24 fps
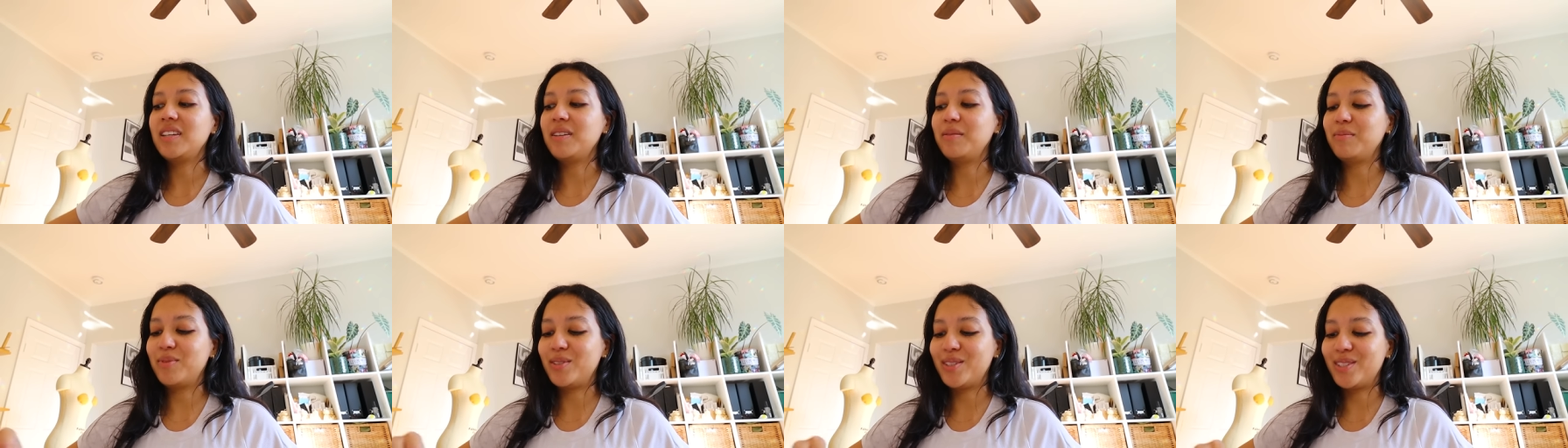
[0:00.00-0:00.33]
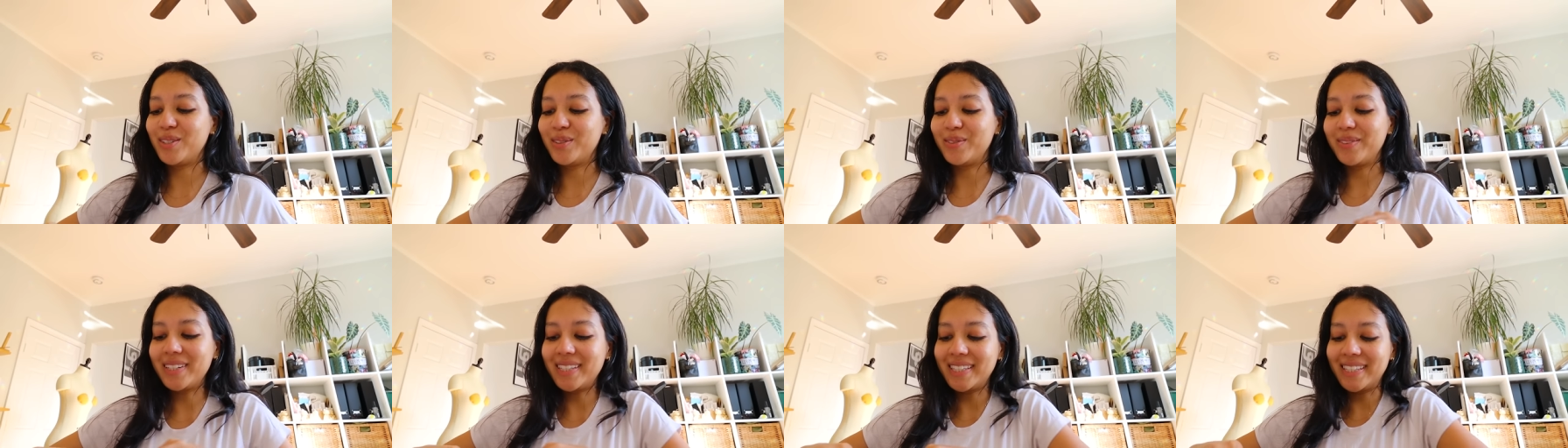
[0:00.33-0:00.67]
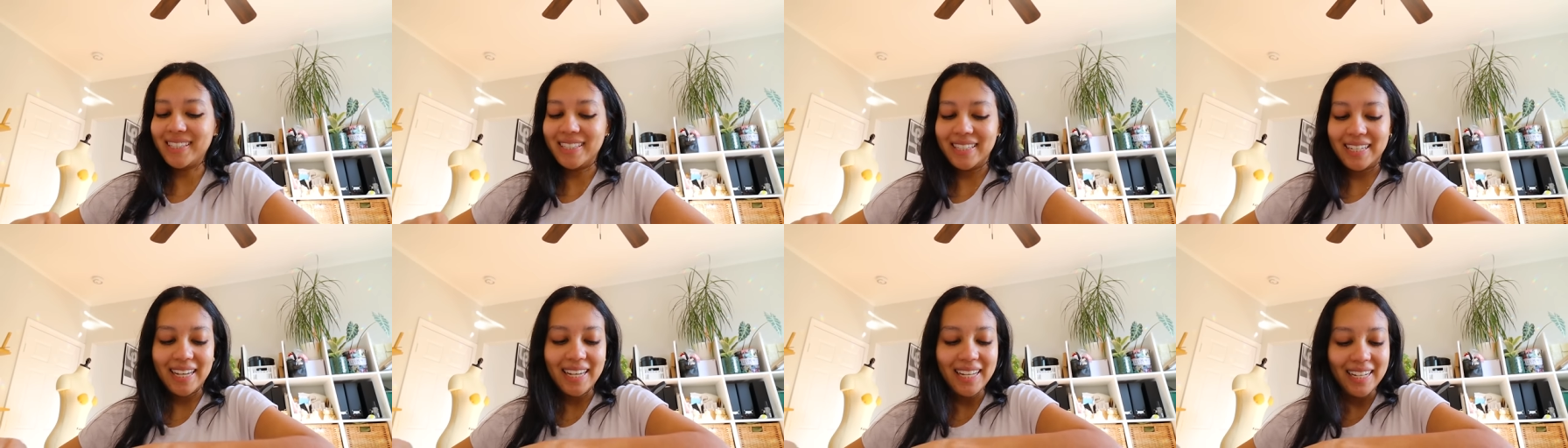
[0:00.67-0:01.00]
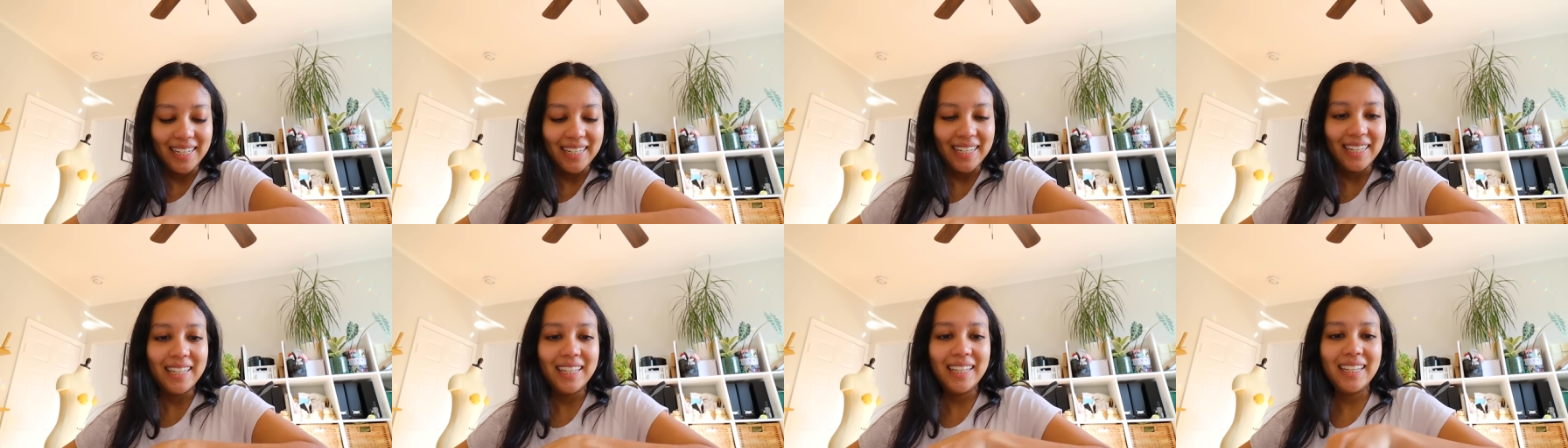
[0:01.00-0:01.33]
I'm so
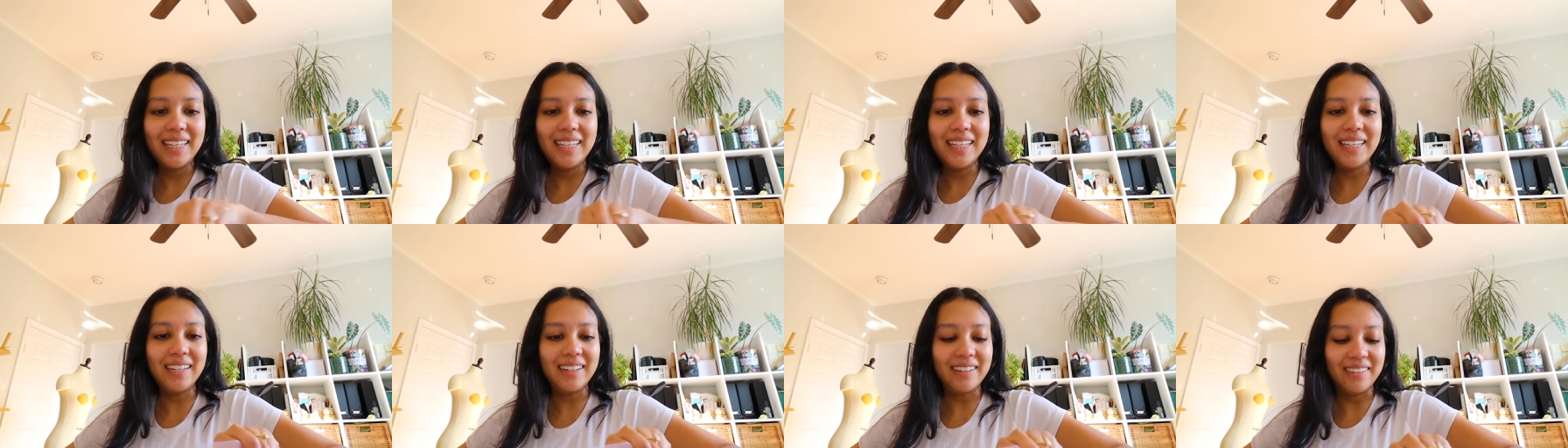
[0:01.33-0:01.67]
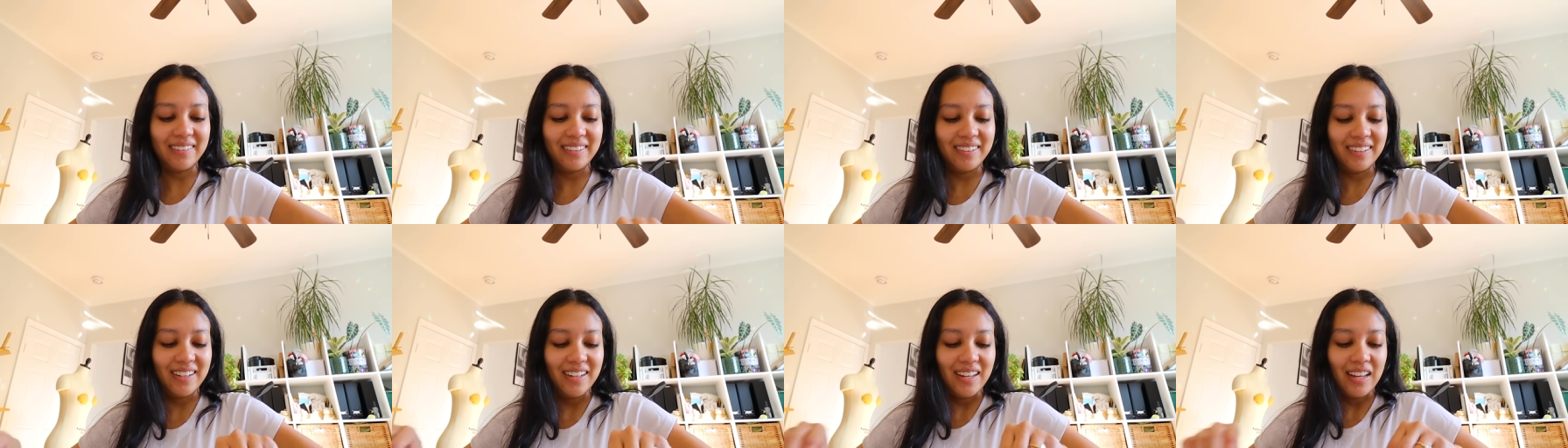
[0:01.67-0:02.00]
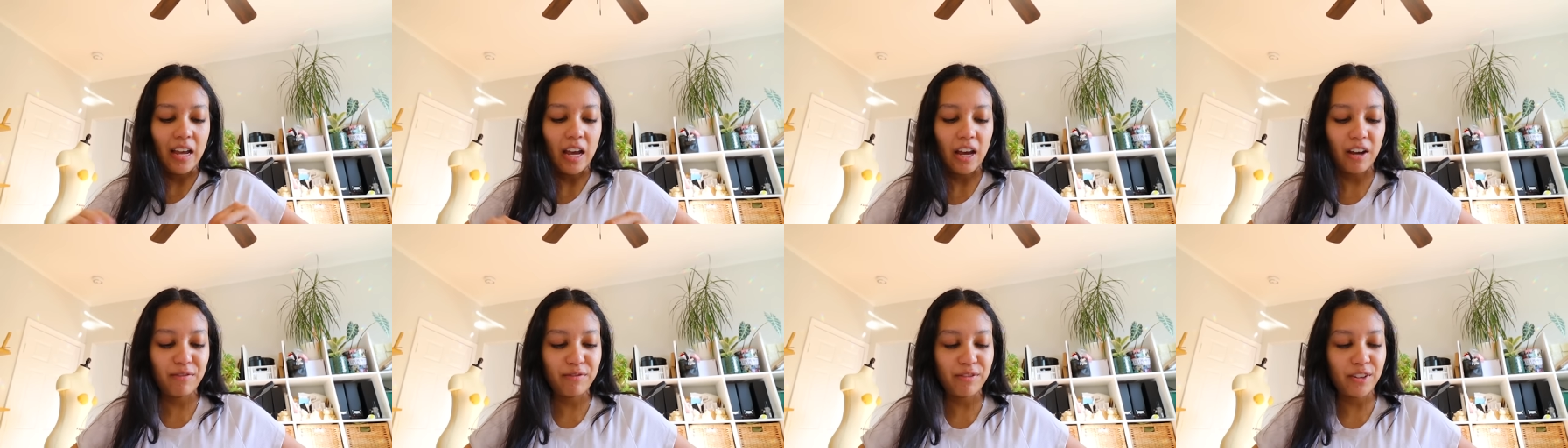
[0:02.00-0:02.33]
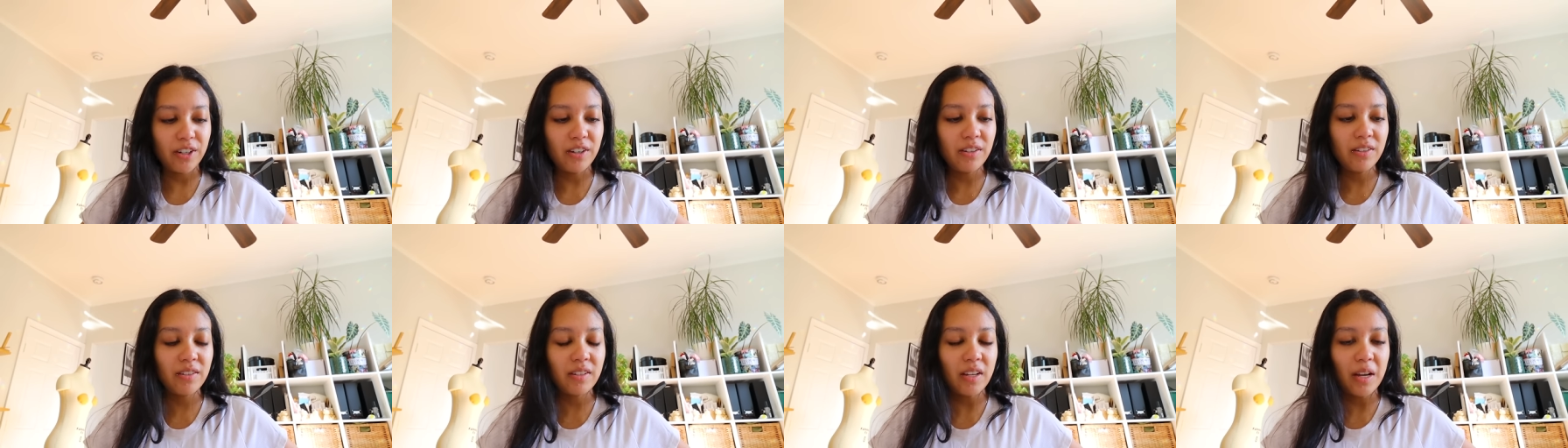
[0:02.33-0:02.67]
excited. At
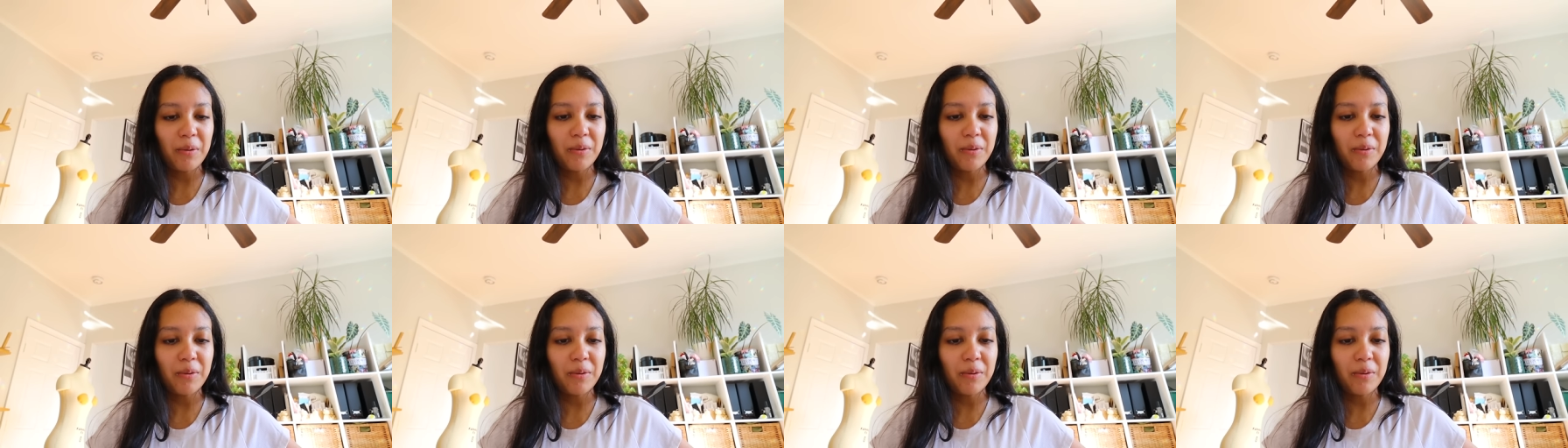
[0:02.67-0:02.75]
first,